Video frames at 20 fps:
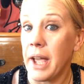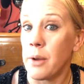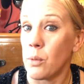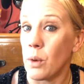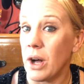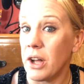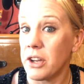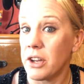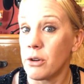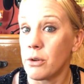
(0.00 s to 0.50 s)
And
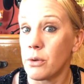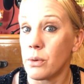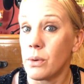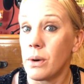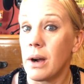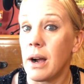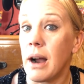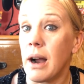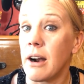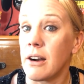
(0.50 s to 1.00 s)
while
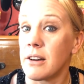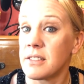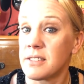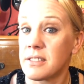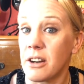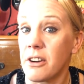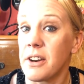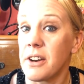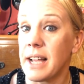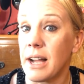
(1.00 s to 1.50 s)
you are
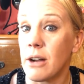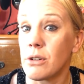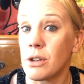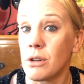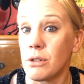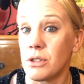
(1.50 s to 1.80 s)
starting out